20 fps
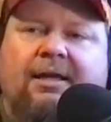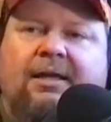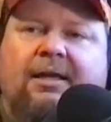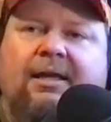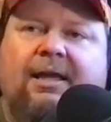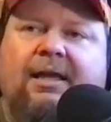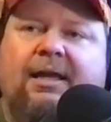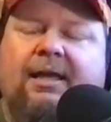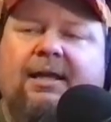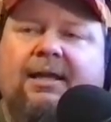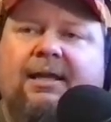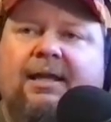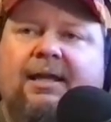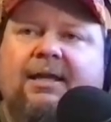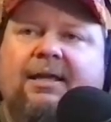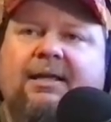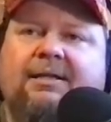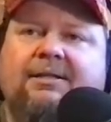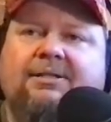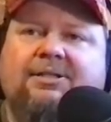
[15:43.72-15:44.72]
And
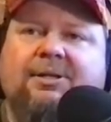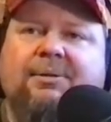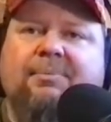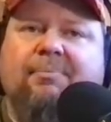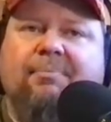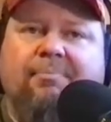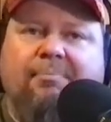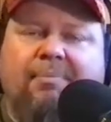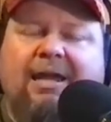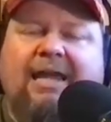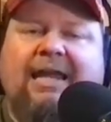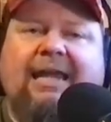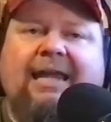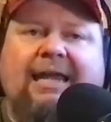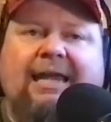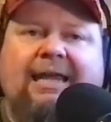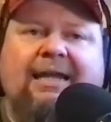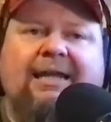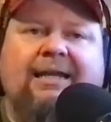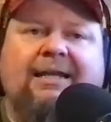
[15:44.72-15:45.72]
to
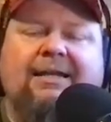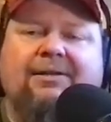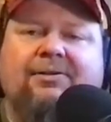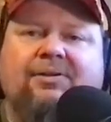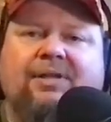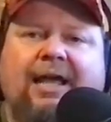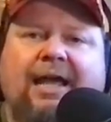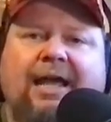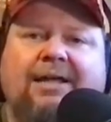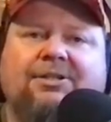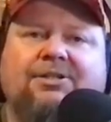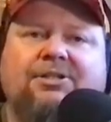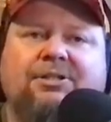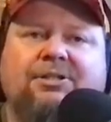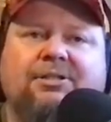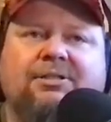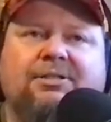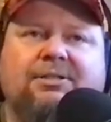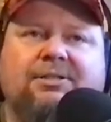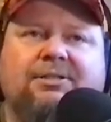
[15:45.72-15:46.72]
me, that
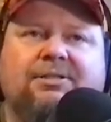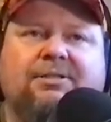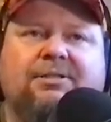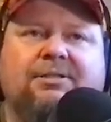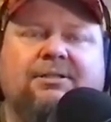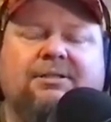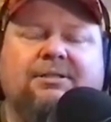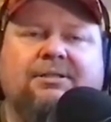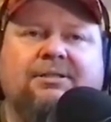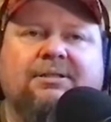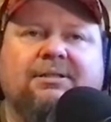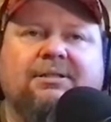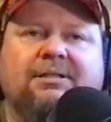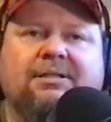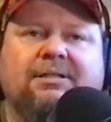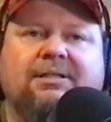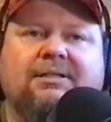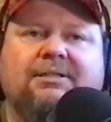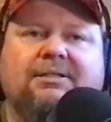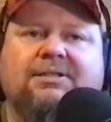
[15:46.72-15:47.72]
just
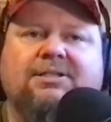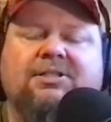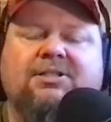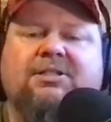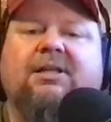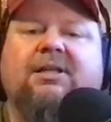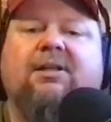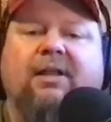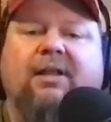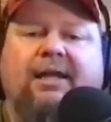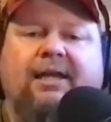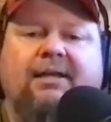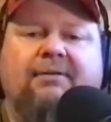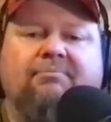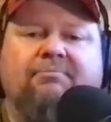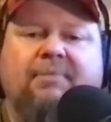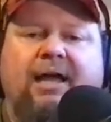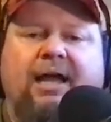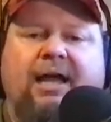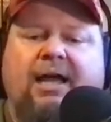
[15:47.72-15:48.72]
is silly.
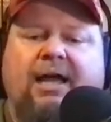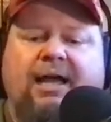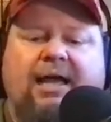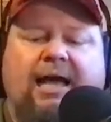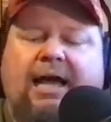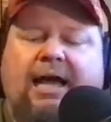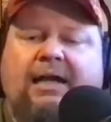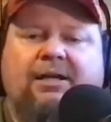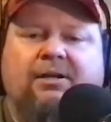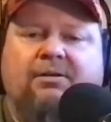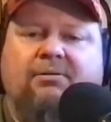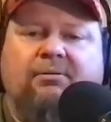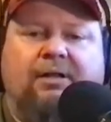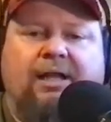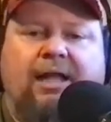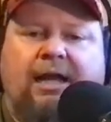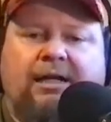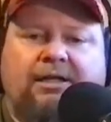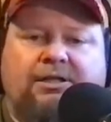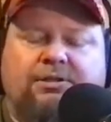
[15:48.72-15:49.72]
I don't
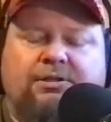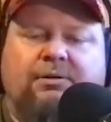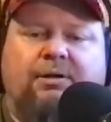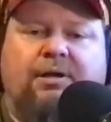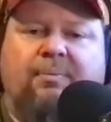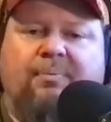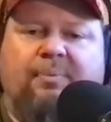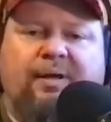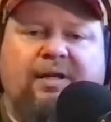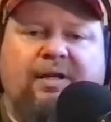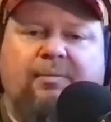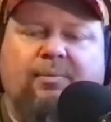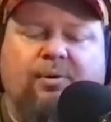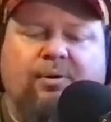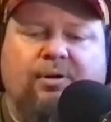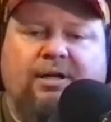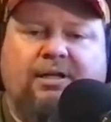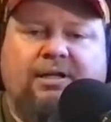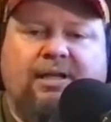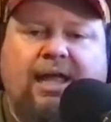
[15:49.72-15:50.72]
like Trump any
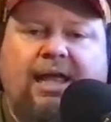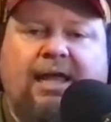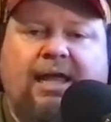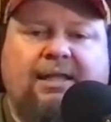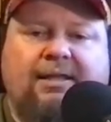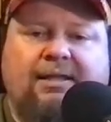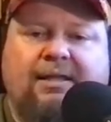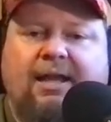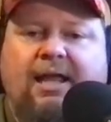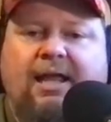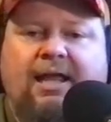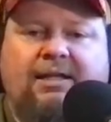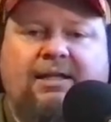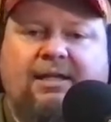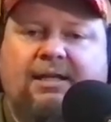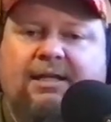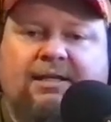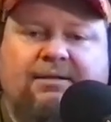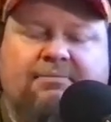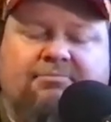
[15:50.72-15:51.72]
more today than I
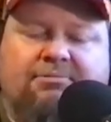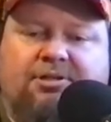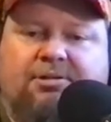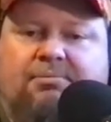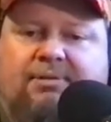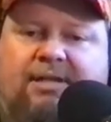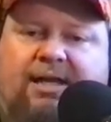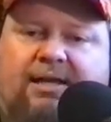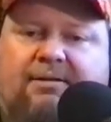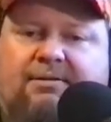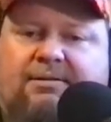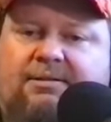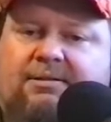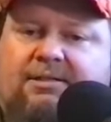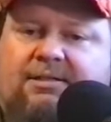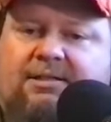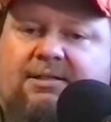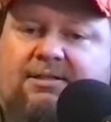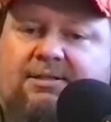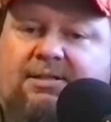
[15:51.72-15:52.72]
did in
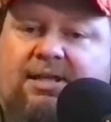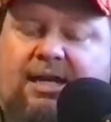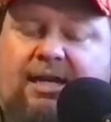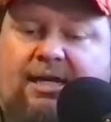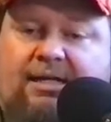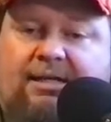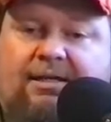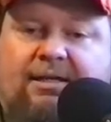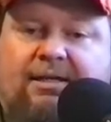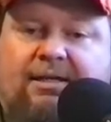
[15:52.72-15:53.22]
2016.